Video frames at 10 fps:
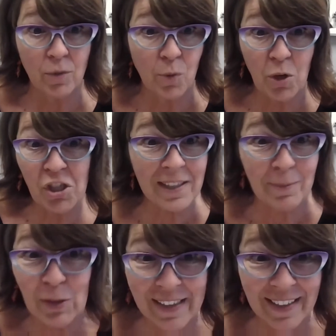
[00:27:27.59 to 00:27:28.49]
Porges'
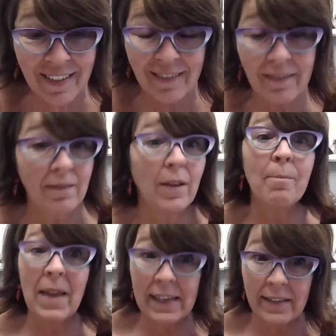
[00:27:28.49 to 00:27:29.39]
music,
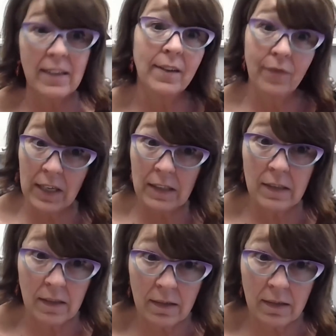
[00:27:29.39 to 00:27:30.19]
makes a difference.